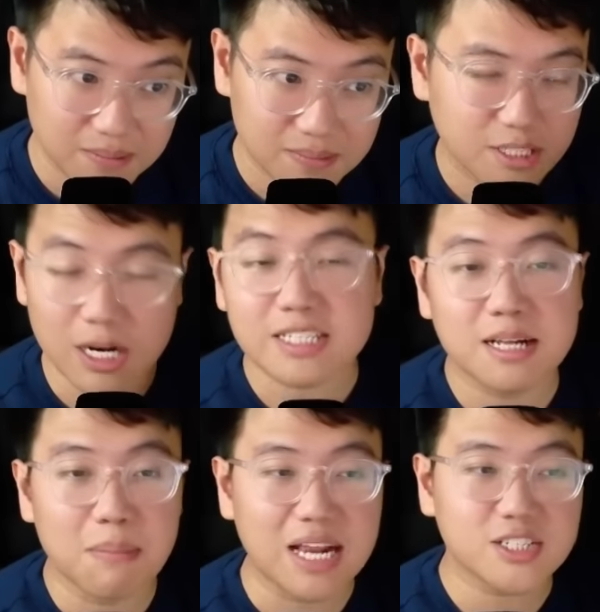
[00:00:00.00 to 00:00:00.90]
So that's the
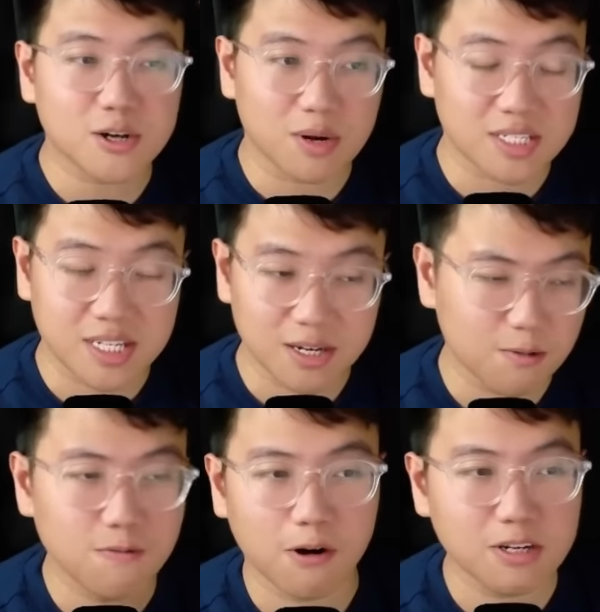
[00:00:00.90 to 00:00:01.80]
main story skill.
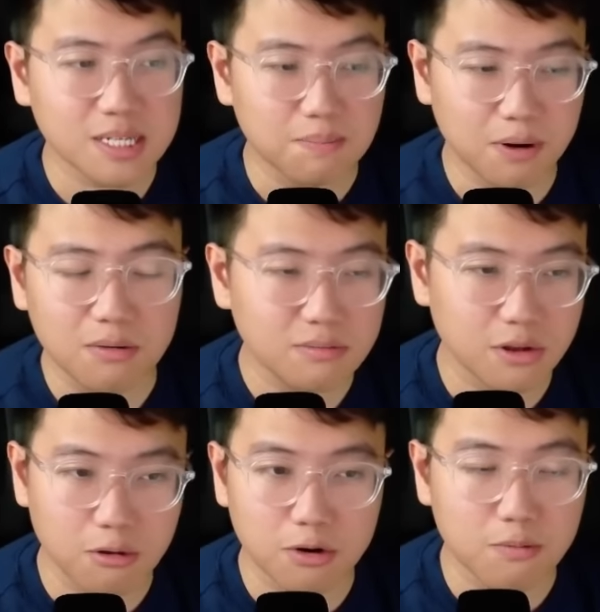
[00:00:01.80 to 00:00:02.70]
Very simple.
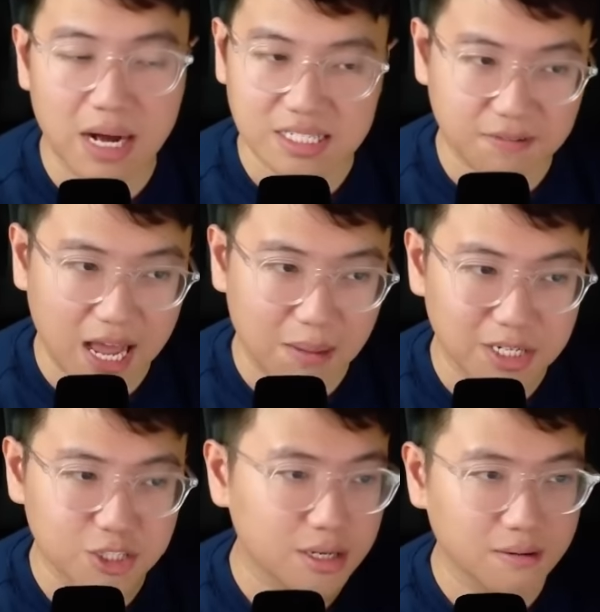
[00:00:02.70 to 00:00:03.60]
You do massive
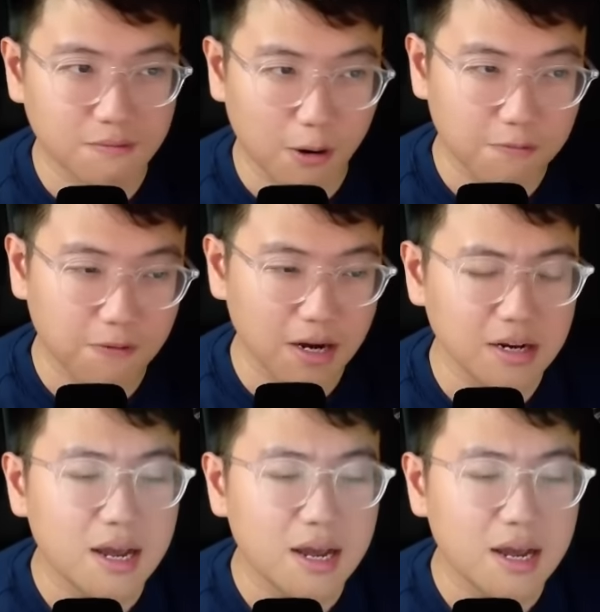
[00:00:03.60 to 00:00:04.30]
damage. Very fun.